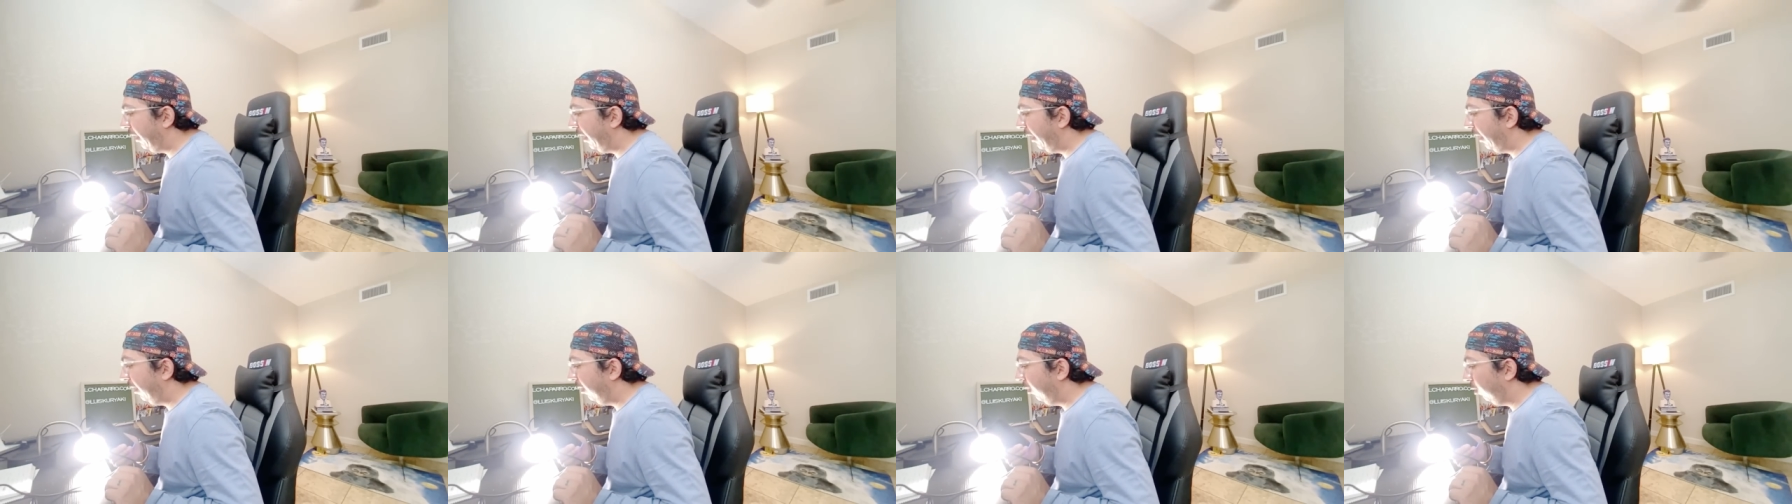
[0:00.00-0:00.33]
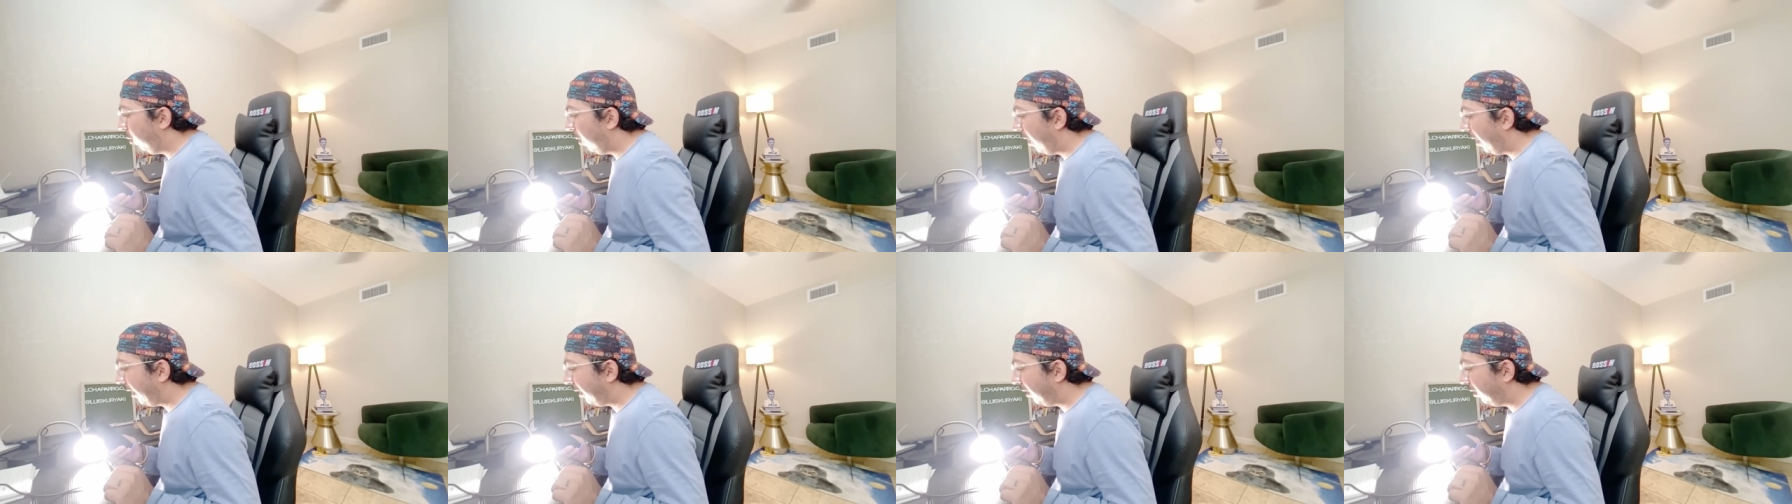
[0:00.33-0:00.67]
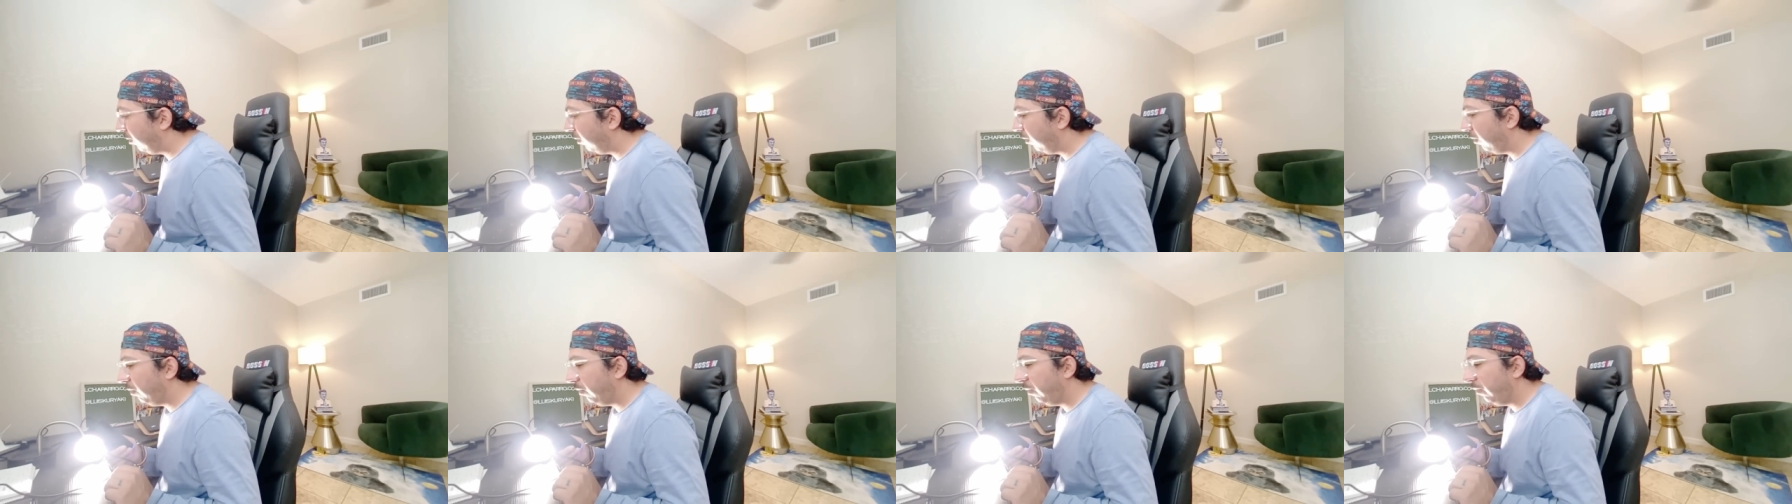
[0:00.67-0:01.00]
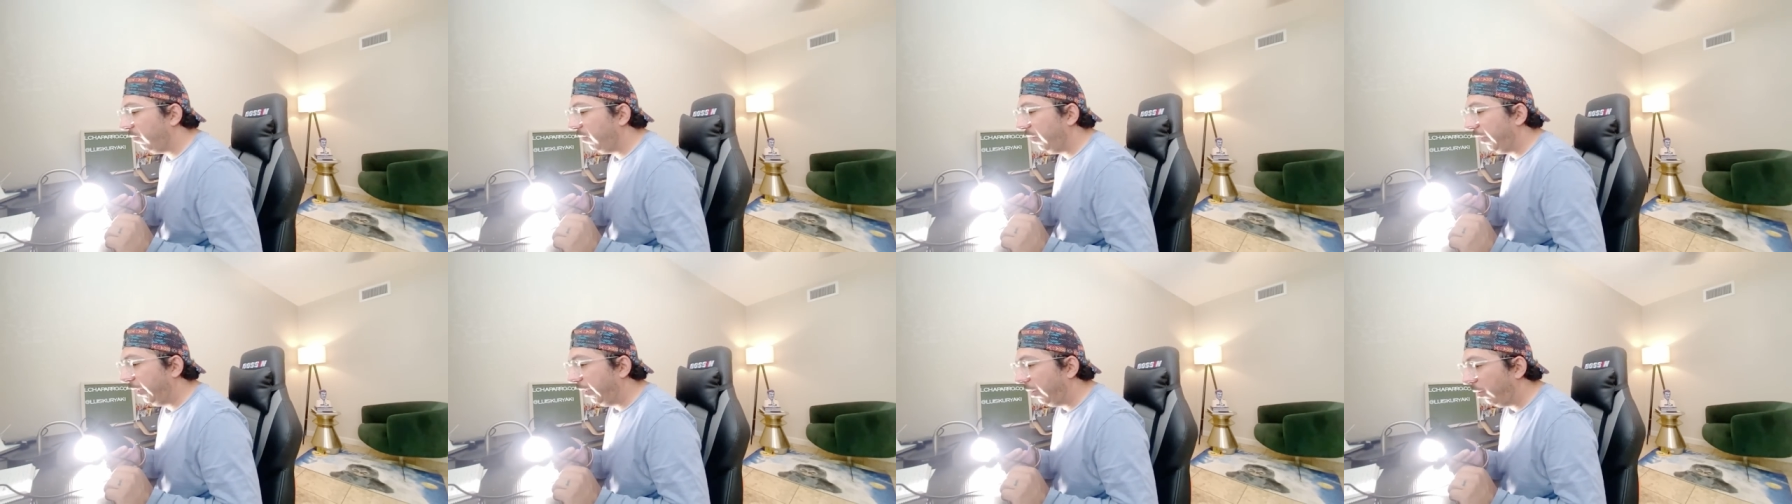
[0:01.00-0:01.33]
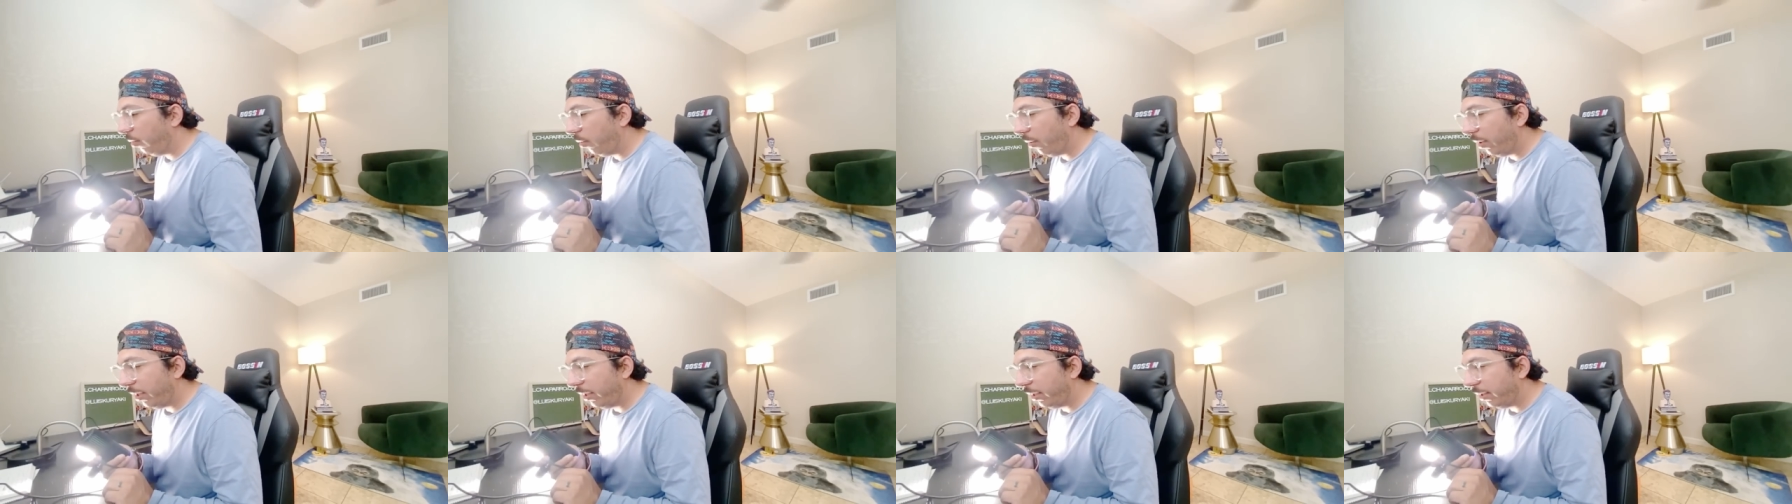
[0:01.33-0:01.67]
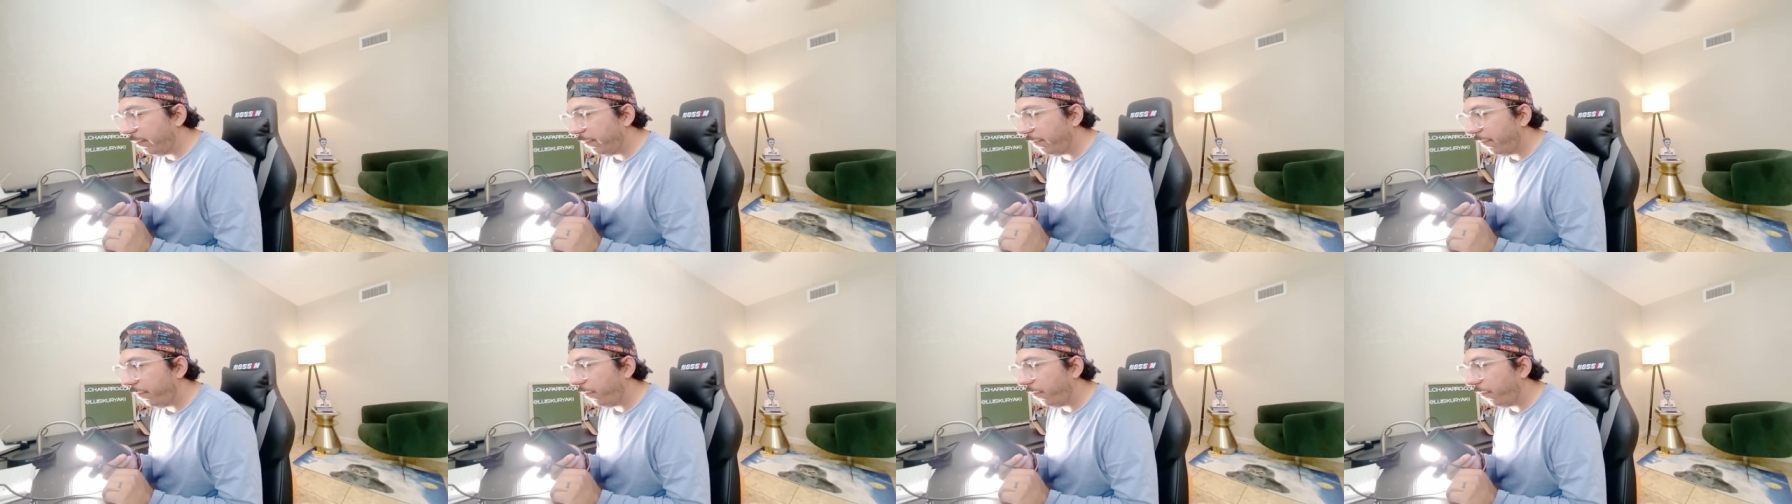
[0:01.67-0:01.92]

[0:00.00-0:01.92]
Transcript: Eduardo Figueroa,